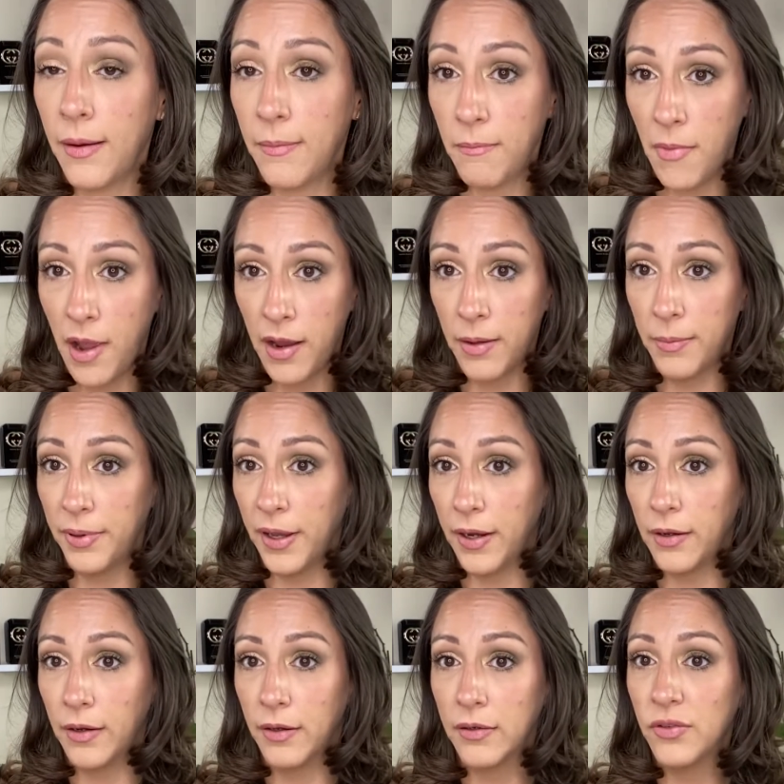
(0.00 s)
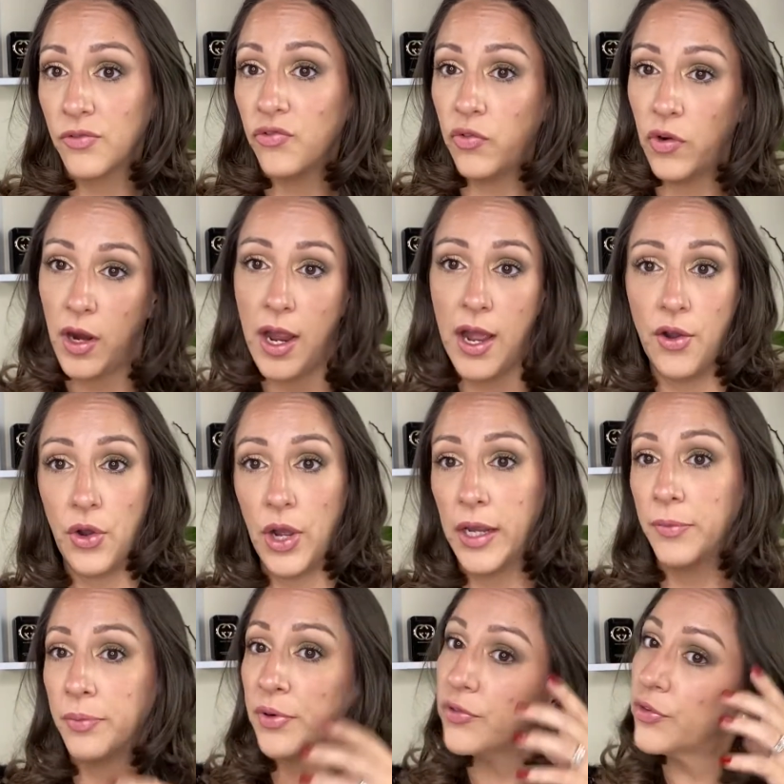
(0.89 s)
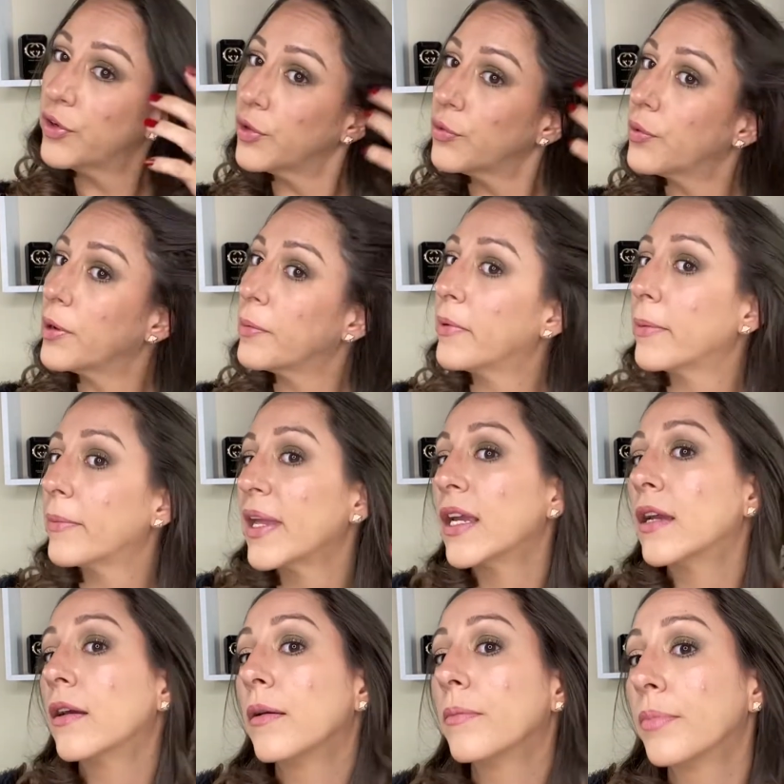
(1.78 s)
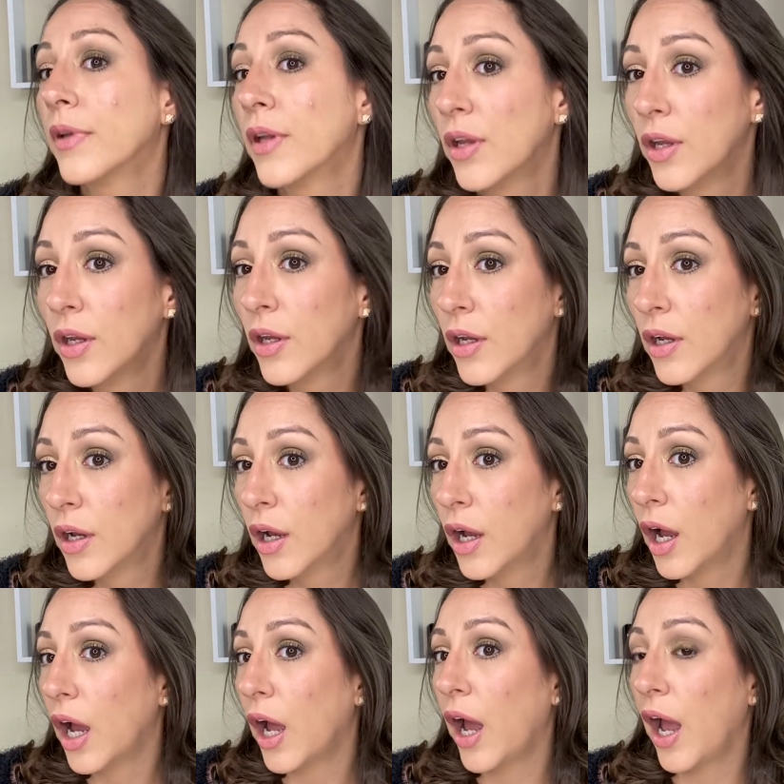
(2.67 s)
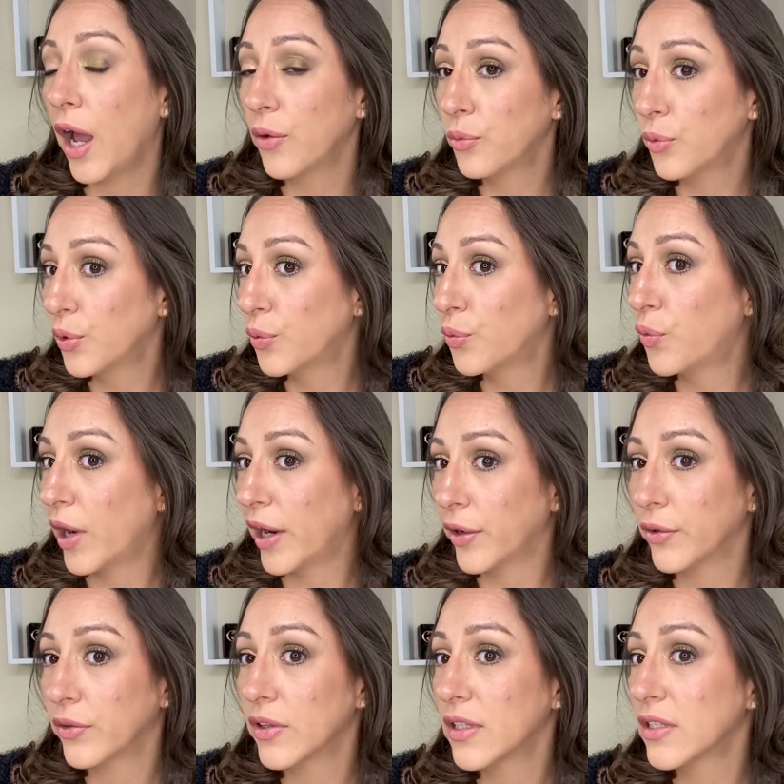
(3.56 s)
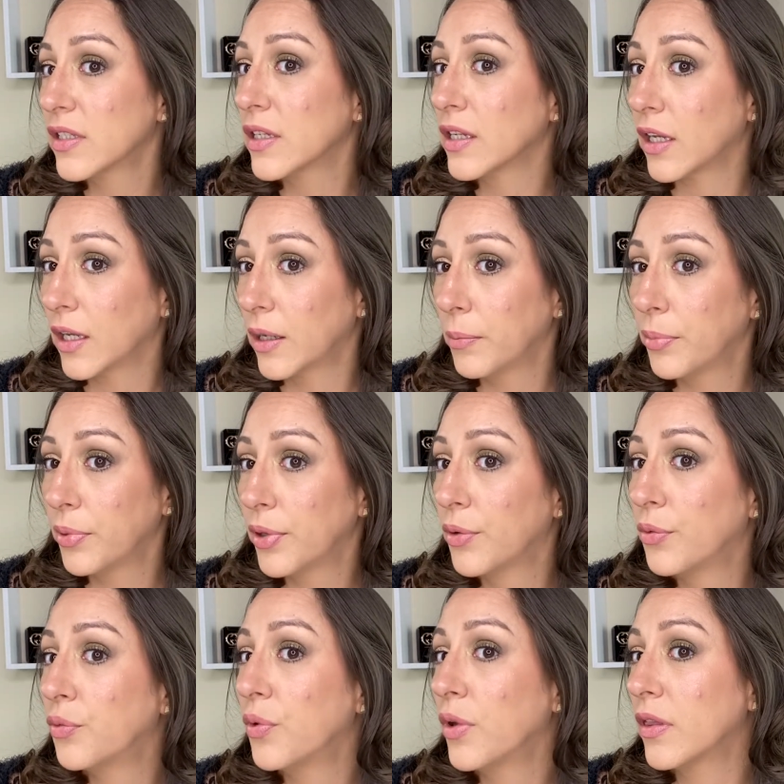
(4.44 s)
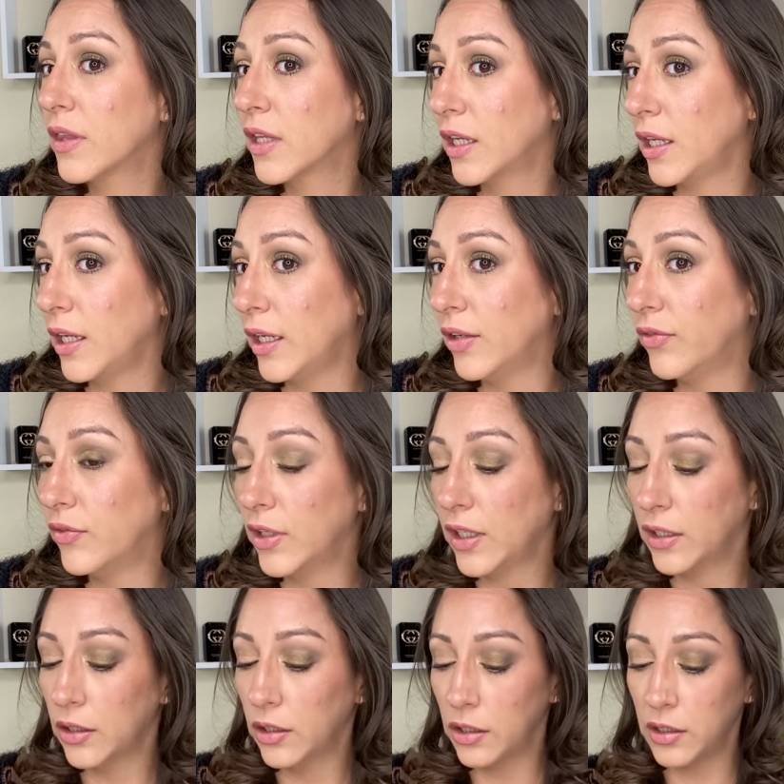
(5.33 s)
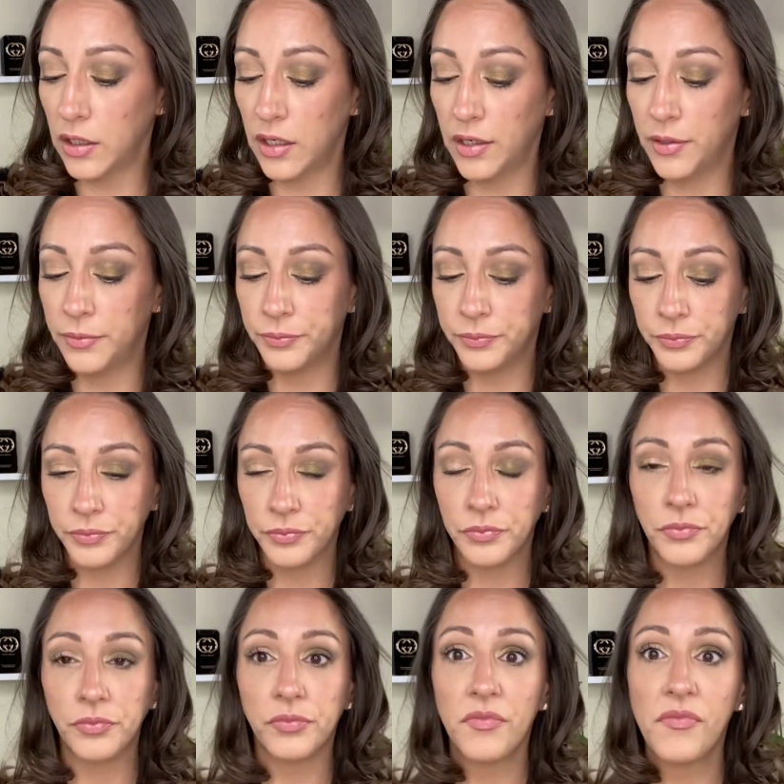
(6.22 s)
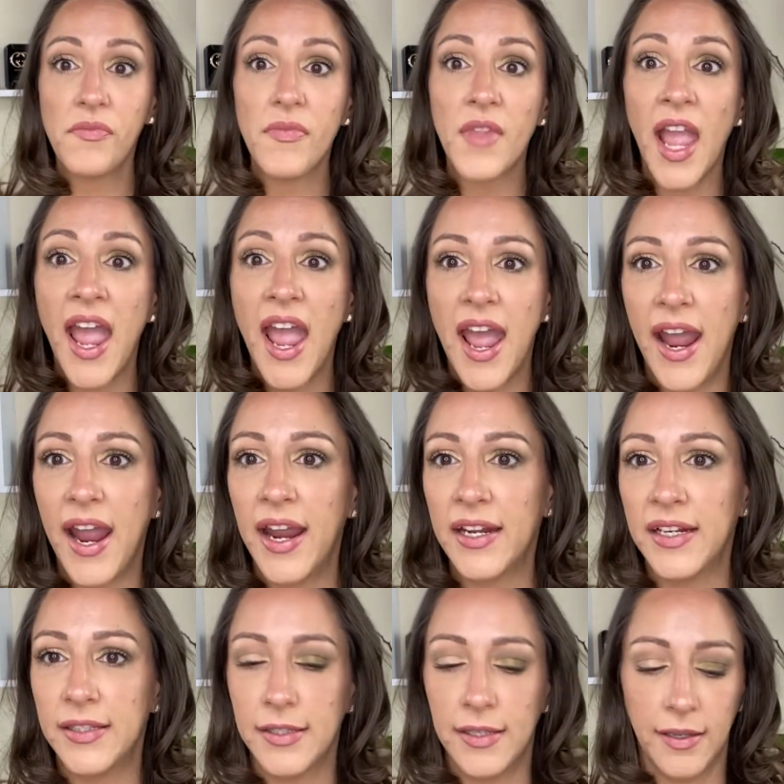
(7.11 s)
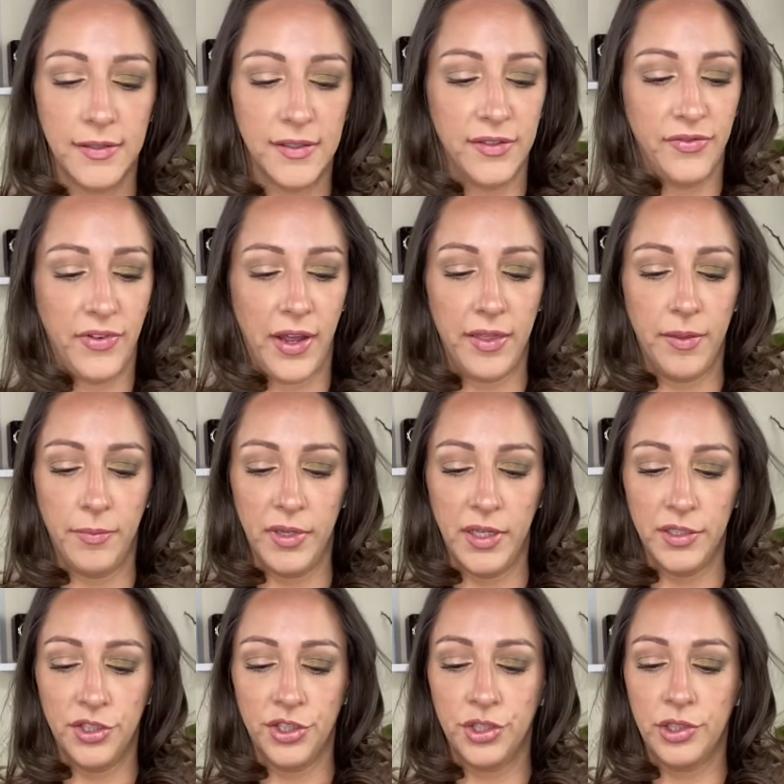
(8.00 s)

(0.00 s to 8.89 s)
my opinion, for how I prefer to wear my makeup. I would wear this lip with the evening look and intensify the blush.